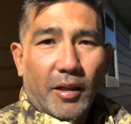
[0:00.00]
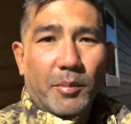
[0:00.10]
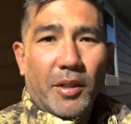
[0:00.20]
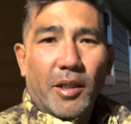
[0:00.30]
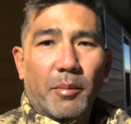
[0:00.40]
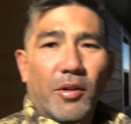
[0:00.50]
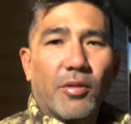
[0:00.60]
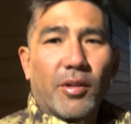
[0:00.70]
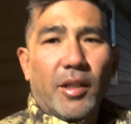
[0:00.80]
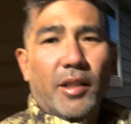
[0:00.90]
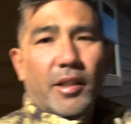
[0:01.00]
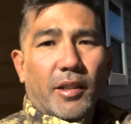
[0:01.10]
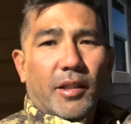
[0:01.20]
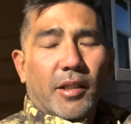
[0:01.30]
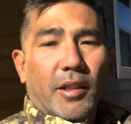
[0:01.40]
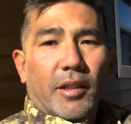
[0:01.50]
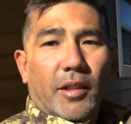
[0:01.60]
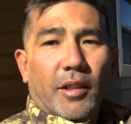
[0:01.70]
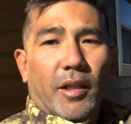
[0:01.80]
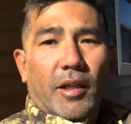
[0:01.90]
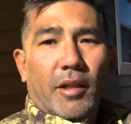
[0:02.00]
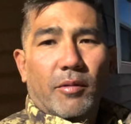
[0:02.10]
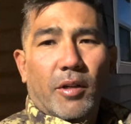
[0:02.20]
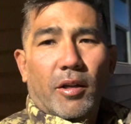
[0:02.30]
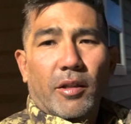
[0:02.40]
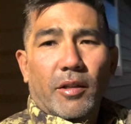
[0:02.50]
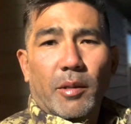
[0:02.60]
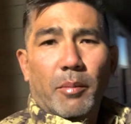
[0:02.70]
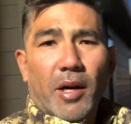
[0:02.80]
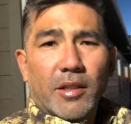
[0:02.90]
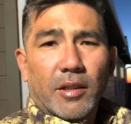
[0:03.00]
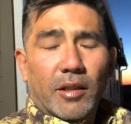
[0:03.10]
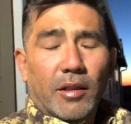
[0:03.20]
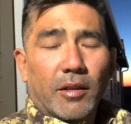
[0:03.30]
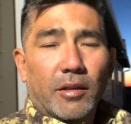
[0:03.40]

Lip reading: Day number 3, and we're out here in Nebraska.